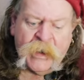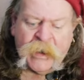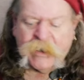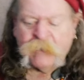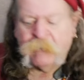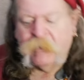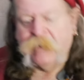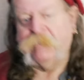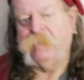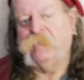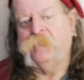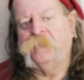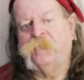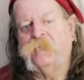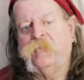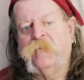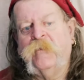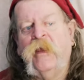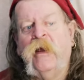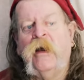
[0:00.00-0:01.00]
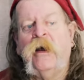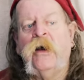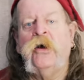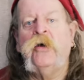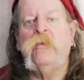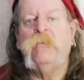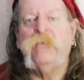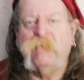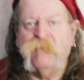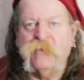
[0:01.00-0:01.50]
Anyway, I
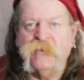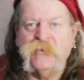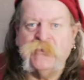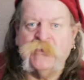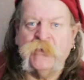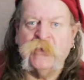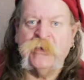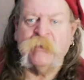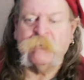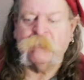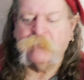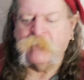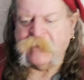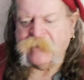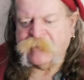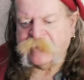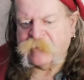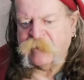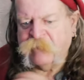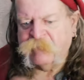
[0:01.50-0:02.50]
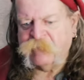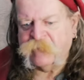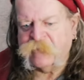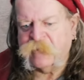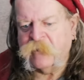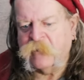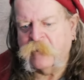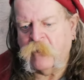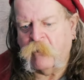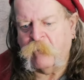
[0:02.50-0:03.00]
hope you've enjoyed it. Please leave us
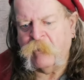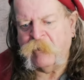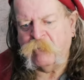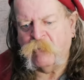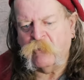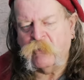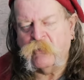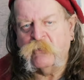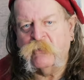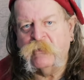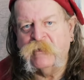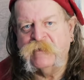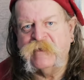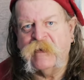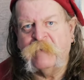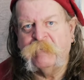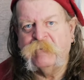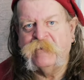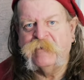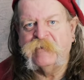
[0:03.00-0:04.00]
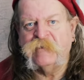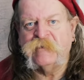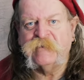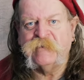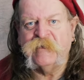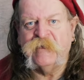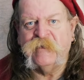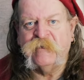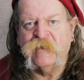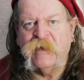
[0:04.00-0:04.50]
a comment. We're always happy to
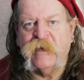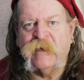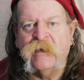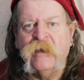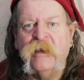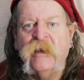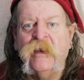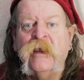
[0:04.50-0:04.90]
see that.